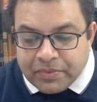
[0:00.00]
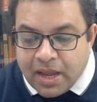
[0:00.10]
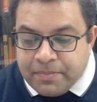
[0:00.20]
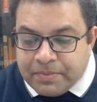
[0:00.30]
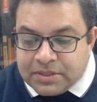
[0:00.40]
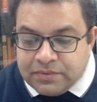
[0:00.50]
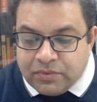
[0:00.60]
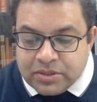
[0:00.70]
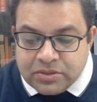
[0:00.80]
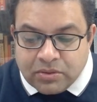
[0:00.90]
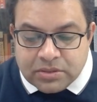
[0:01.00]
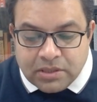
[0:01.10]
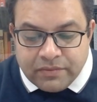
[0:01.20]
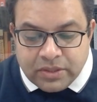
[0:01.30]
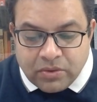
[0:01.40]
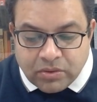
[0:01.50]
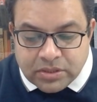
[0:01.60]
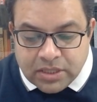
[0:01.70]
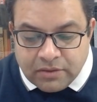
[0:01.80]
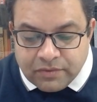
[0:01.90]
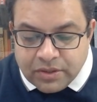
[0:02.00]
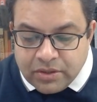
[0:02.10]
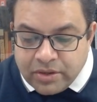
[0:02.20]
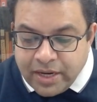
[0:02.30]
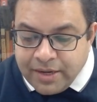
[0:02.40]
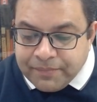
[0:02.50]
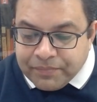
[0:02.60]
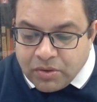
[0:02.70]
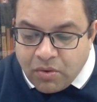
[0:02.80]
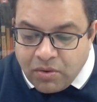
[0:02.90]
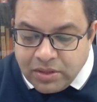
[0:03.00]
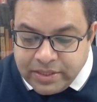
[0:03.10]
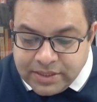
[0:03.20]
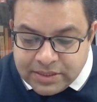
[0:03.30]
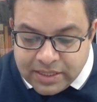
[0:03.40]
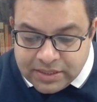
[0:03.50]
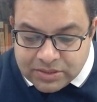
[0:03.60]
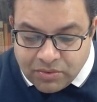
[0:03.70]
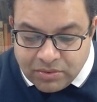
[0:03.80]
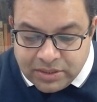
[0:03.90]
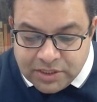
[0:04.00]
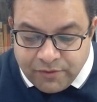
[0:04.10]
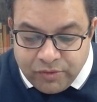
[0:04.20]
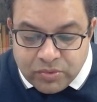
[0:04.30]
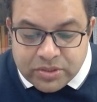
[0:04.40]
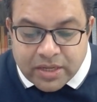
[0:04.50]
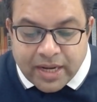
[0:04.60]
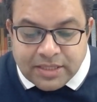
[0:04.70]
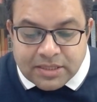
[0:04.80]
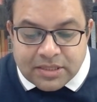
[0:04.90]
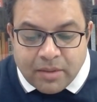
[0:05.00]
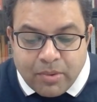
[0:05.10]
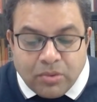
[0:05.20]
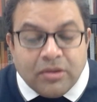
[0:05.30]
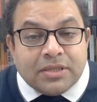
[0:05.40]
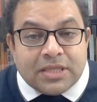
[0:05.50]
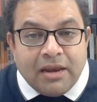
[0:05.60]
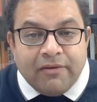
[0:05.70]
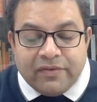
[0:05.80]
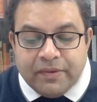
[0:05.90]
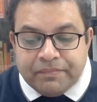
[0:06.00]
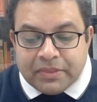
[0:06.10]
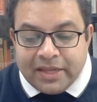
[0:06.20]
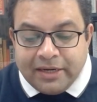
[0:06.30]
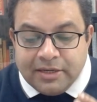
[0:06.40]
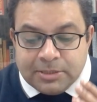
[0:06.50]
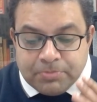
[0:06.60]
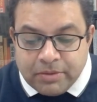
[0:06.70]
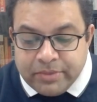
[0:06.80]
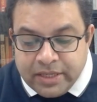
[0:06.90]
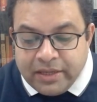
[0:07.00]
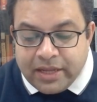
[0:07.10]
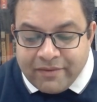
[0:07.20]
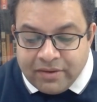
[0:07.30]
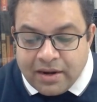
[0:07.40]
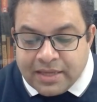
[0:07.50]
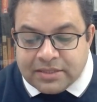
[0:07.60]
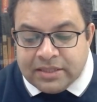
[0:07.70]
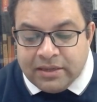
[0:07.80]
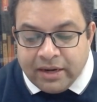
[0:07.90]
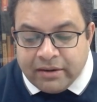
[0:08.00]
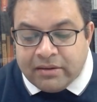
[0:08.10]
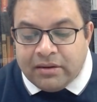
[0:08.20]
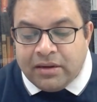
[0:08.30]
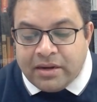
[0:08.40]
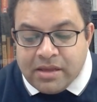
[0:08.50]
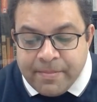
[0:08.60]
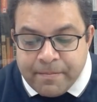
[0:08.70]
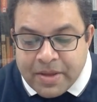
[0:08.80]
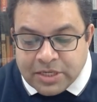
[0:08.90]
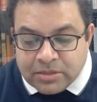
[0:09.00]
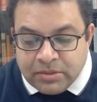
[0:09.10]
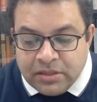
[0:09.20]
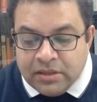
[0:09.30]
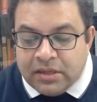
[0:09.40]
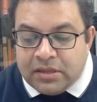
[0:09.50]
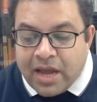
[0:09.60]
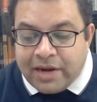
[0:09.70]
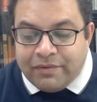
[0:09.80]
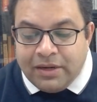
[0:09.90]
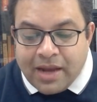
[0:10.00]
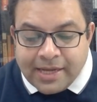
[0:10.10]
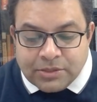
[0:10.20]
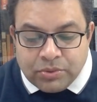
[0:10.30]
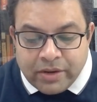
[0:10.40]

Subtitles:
I perceive what is not self with the not self, right? All these things, all these views arises about the self, that it is permanent, everlasting, eternal and imperishable. It will last